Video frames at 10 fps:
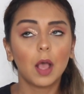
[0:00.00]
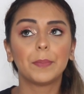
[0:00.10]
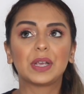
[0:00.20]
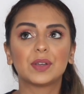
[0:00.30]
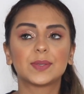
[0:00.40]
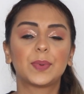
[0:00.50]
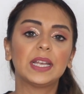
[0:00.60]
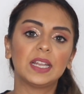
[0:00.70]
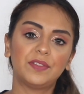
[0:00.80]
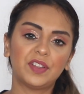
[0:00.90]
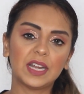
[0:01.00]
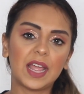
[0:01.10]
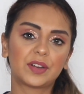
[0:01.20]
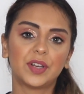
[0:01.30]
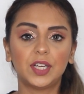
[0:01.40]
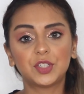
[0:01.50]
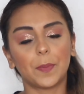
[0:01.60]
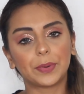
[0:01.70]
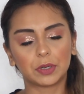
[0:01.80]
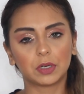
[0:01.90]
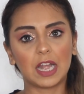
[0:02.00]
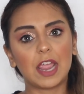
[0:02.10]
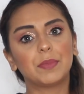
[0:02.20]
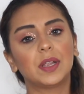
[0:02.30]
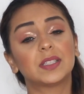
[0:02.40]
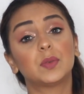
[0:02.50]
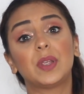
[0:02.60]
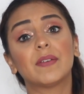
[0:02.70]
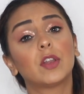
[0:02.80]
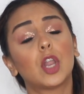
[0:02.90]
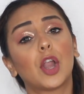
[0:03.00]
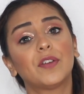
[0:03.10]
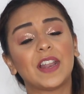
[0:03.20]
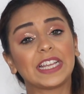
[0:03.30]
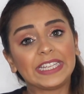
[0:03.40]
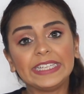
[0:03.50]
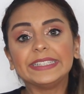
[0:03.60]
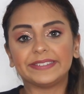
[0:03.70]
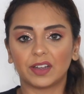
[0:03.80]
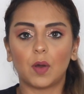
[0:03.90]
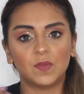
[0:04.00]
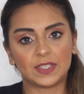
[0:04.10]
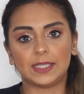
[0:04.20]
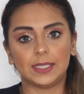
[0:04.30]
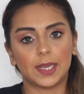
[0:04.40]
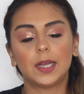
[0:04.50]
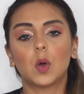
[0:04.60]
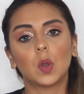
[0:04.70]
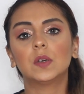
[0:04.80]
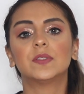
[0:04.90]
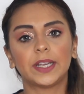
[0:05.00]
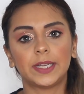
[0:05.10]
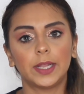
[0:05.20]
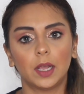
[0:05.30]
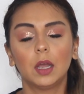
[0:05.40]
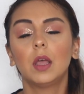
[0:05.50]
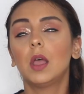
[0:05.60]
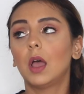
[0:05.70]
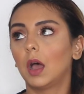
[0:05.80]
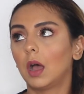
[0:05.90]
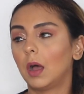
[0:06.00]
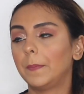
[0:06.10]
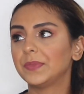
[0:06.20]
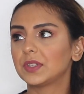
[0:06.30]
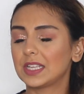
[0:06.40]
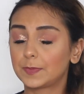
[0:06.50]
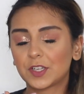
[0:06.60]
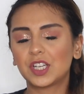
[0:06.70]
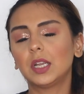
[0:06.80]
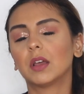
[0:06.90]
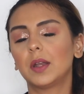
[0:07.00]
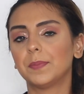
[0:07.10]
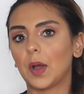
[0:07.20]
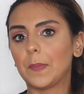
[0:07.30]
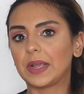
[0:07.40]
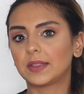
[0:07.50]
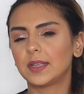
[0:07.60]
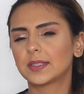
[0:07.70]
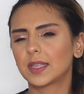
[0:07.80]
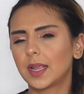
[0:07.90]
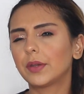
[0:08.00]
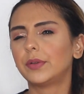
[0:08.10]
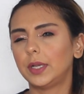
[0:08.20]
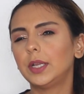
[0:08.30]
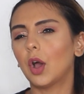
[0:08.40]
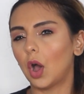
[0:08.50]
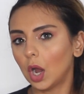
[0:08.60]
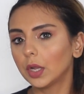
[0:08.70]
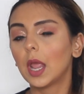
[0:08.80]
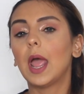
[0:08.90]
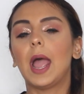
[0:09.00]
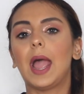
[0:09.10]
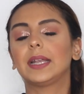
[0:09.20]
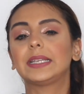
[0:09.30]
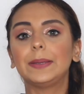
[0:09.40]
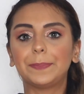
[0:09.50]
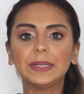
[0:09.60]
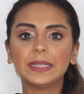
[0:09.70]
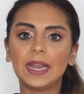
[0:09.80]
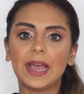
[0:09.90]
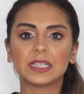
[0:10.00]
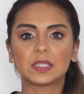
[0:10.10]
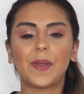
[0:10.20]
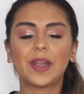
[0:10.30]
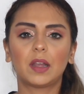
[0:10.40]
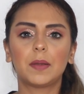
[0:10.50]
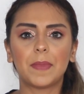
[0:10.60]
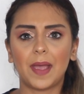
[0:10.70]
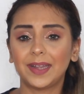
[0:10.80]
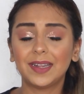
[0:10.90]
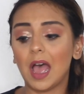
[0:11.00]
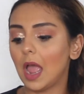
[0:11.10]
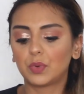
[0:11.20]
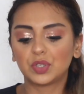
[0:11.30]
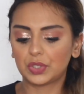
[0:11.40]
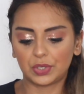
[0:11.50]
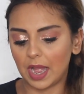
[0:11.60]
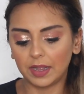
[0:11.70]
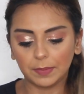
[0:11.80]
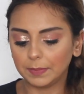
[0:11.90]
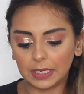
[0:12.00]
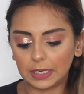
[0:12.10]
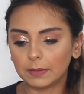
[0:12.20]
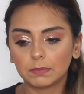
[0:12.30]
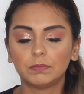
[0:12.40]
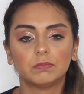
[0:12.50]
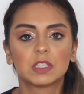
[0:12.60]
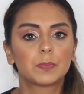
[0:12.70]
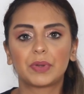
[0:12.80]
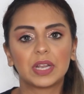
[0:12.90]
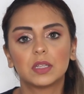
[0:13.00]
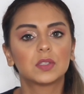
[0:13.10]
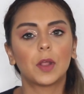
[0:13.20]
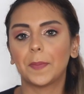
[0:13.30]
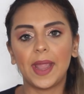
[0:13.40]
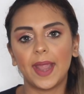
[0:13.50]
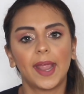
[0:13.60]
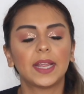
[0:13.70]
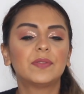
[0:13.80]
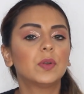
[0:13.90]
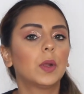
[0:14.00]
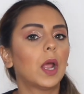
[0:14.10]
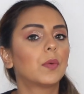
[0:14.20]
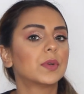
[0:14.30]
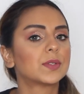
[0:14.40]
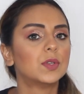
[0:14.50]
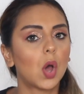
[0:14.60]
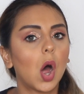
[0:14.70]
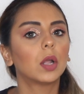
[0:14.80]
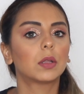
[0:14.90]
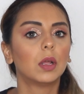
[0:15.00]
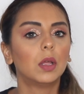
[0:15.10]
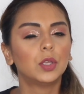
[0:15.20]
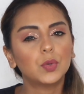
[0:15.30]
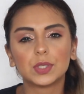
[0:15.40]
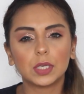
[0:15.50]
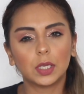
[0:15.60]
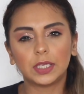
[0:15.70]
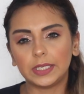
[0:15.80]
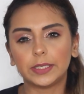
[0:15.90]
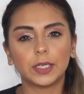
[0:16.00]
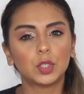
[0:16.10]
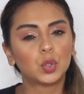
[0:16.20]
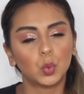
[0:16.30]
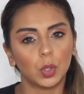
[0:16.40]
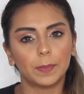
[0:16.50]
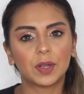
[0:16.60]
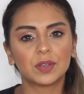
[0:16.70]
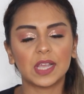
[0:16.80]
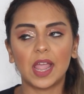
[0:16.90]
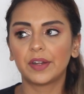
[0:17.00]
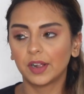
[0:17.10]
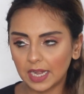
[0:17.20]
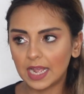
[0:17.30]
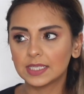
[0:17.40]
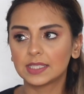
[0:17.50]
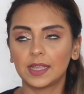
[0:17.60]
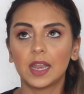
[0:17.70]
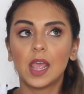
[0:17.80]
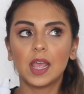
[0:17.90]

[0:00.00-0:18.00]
because we live in like really tropical climates and we have a lot of like heat, obviously, right, all over India. Especially here in Bombay, things can get really hot, and keeping that aspect in mind, I would just randomly spray this on my hair even when I was not using a heating tool, because I realized that